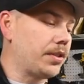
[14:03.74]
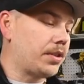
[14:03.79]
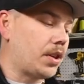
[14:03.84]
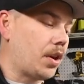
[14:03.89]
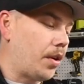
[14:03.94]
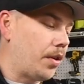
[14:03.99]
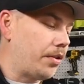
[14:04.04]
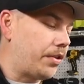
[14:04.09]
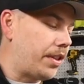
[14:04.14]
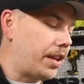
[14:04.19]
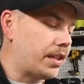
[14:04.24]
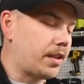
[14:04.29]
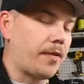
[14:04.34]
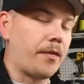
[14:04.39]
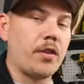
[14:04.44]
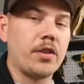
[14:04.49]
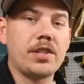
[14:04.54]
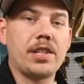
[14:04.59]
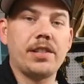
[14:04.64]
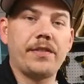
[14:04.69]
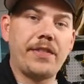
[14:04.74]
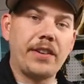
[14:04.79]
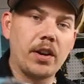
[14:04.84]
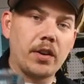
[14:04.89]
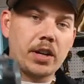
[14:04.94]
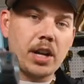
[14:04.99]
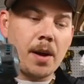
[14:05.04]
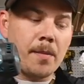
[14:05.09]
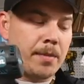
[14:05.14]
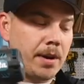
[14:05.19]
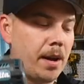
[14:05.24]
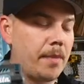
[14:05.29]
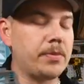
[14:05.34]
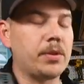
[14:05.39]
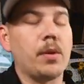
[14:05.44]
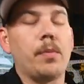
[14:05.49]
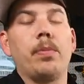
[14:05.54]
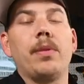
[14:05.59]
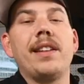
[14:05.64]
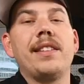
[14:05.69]
So this versus video coming up.
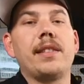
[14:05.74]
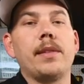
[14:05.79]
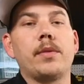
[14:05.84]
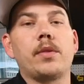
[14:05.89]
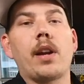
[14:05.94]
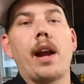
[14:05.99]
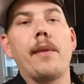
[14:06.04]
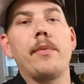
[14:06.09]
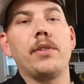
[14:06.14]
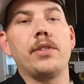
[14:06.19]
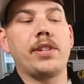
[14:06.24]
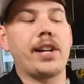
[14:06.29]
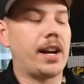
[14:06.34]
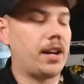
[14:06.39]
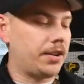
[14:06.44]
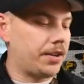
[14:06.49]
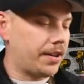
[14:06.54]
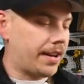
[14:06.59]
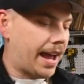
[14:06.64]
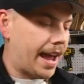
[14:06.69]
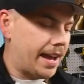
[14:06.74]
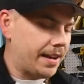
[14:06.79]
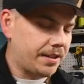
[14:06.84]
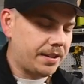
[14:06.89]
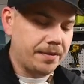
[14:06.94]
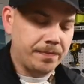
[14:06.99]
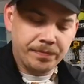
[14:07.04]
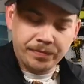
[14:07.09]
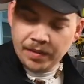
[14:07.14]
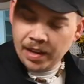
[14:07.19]
So please subscribe to the channel, you guys.